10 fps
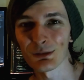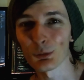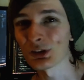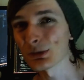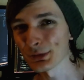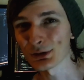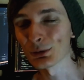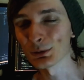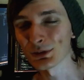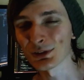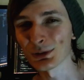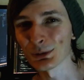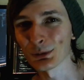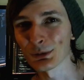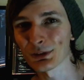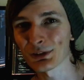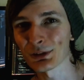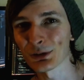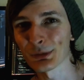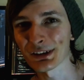Wouldn't it be cool to sort
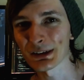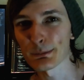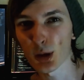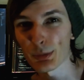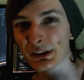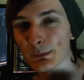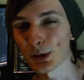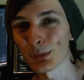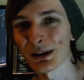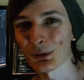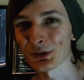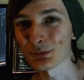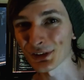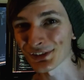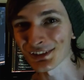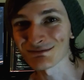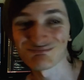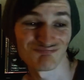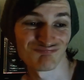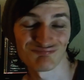of make it pop in and pop out when you press it?
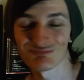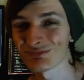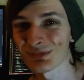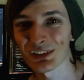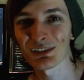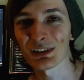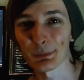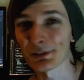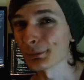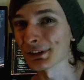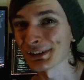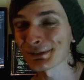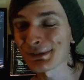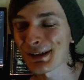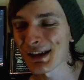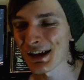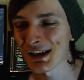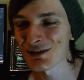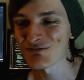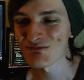Seems simple enough.
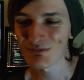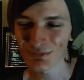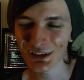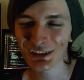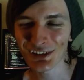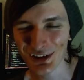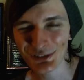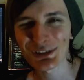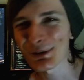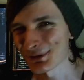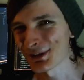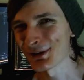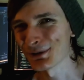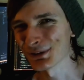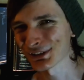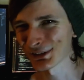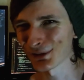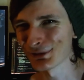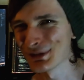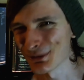It turns out no. There's a
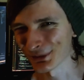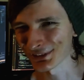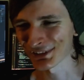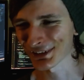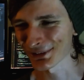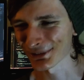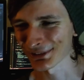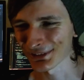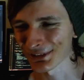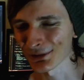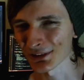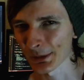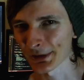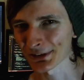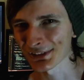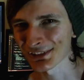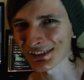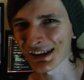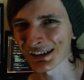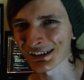lot of nuance that goes into those animations,
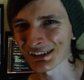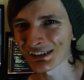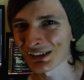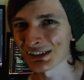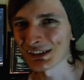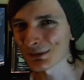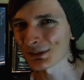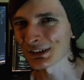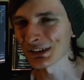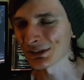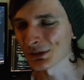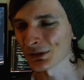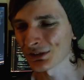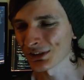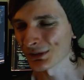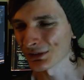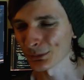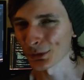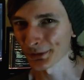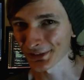and I definitely need to do some
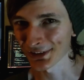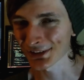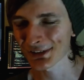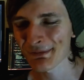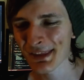more research.